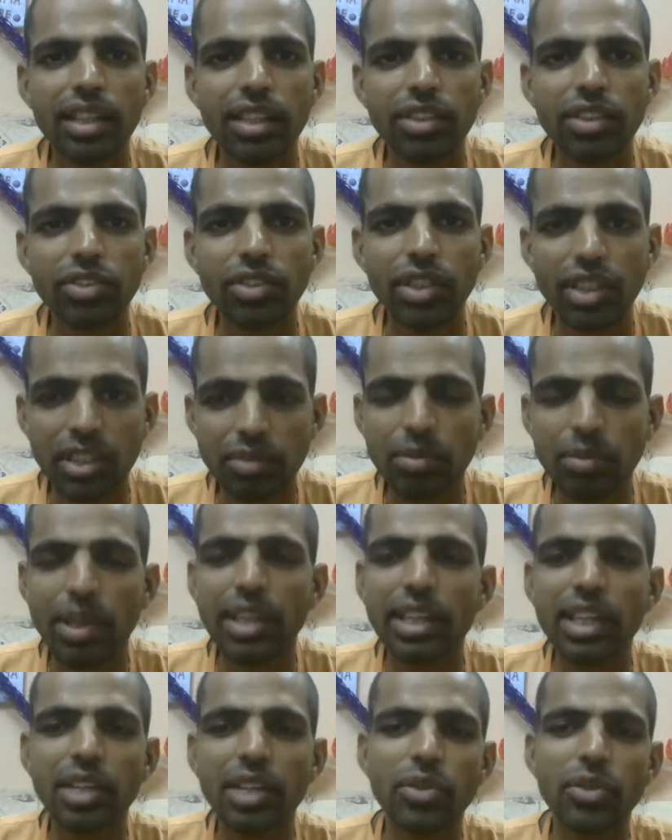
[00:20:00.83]
So it's my
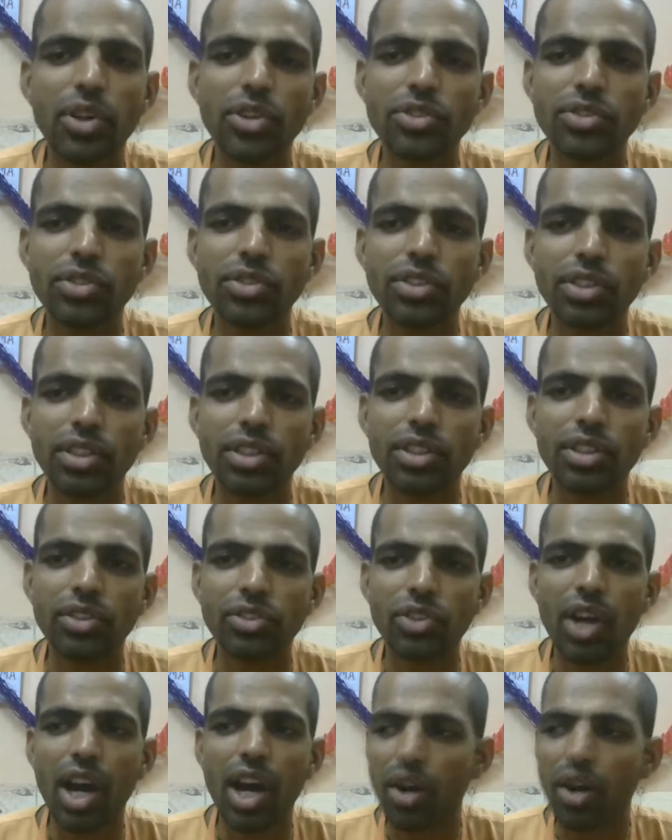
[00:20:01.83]
great fortune.
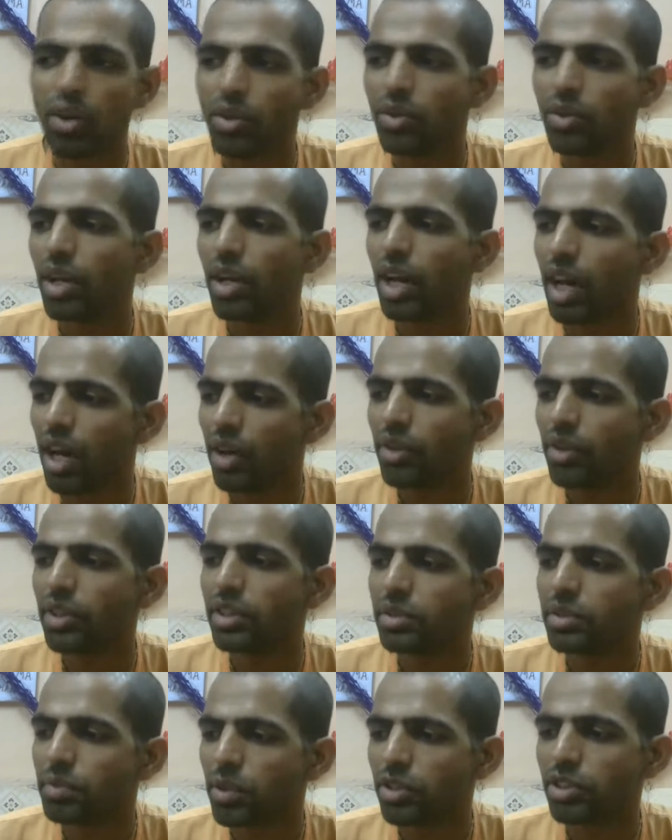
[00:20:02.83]
So how
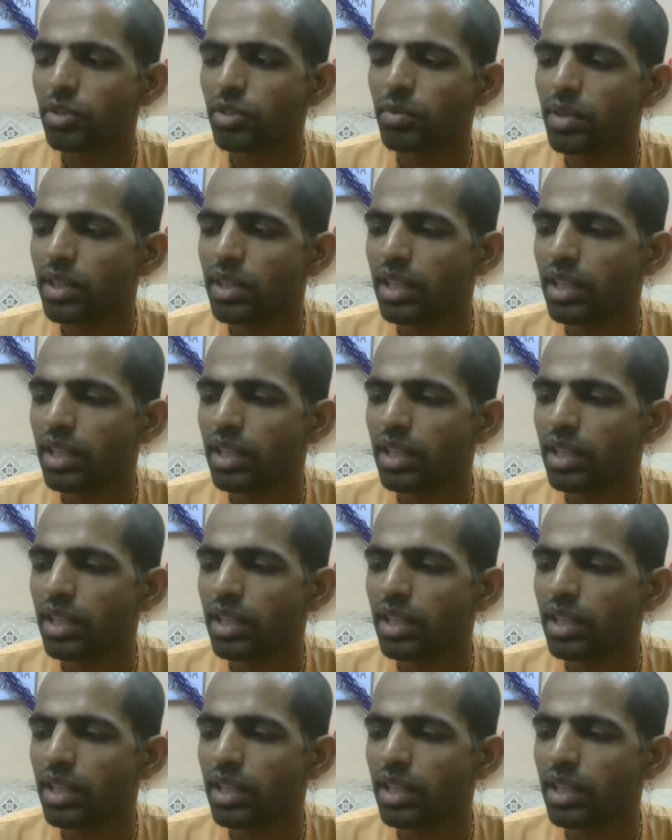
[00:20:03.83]
it's possible